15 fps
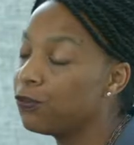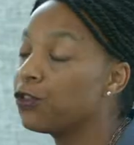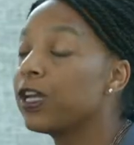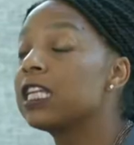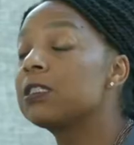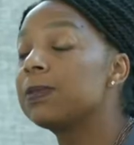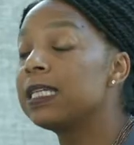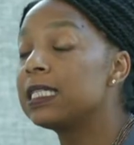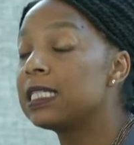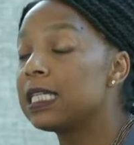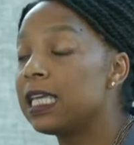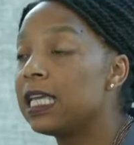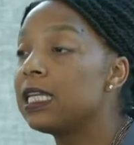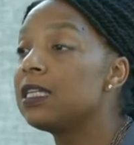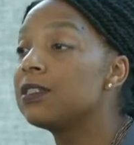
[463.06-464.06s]
transplanted
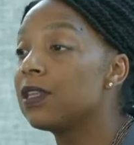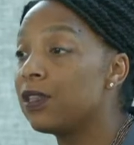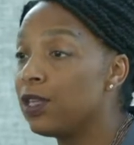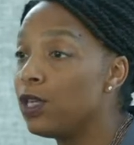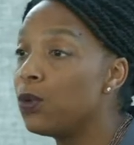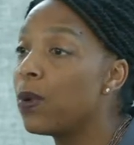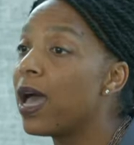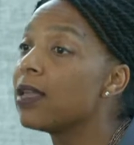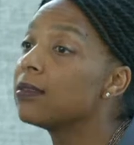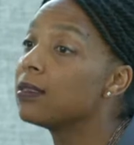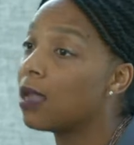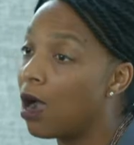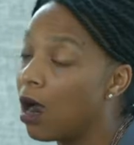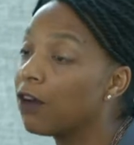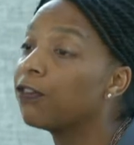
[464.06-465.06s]
kidneys in the US
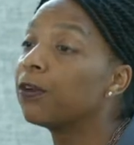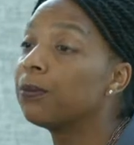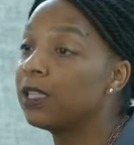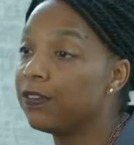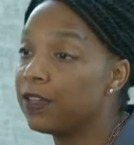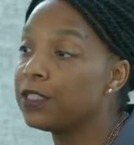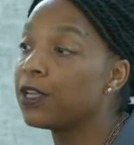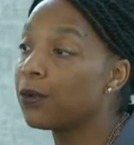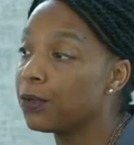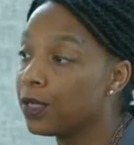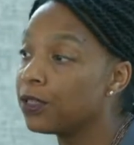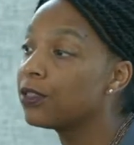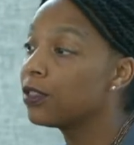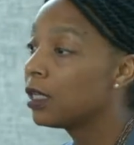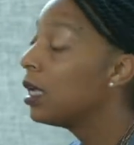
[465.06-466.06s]
are from living
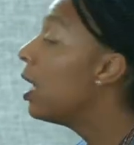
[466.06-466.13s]
donors